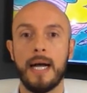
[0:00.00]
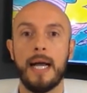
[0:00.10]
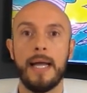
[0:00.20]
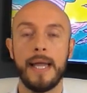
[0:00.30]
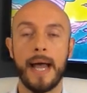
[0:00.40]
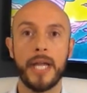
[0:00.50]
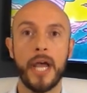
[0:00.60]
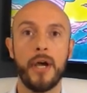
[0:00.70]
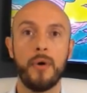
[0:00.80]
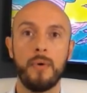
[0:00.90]
I
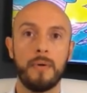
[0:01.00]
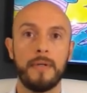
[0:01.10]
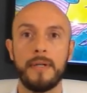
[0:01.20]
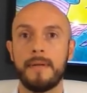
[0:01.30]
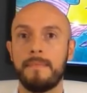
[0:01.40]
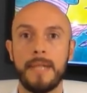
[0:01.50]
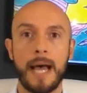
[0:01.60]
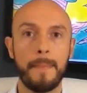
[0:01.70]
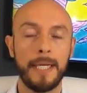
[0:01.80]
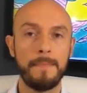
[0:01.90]
know
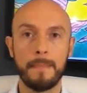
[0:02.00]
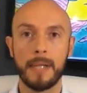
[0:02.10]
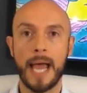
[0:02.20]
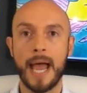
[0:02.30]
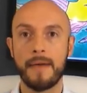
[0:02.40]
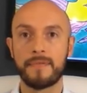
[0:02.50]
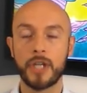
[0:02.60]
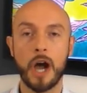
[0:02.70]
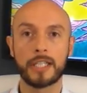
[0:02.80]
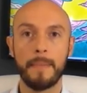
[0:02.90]
not many people have
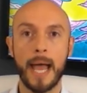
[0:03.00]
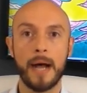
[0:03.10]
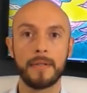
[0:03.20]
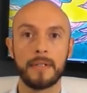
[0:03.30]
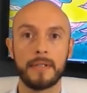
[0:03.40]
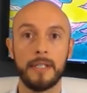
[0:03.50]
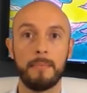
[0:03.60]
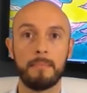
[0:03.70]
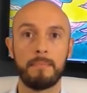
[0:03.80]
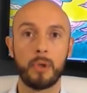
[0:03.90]
talked about the
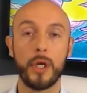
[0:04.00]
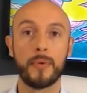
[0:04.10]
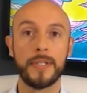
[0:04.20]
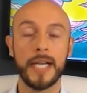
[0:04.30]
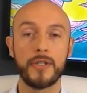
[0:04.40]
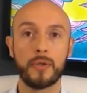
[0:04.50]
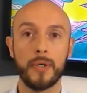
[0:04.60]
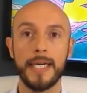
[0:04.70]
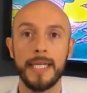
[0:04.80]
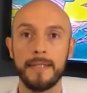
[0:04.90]
employee retention
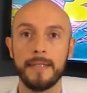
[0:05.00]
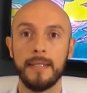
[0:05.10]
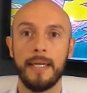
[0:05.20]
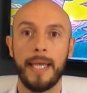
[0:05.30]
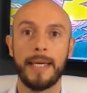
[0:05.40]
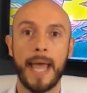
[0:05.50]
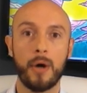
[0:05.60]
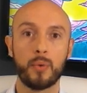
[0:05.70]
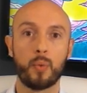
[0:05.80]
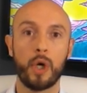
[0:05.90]
credit and
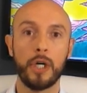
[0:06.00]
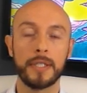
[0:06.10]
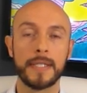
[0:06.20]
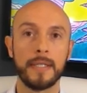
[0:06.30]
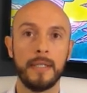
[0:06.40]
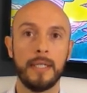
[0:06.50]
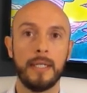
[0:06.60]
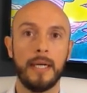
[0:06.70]
how it works.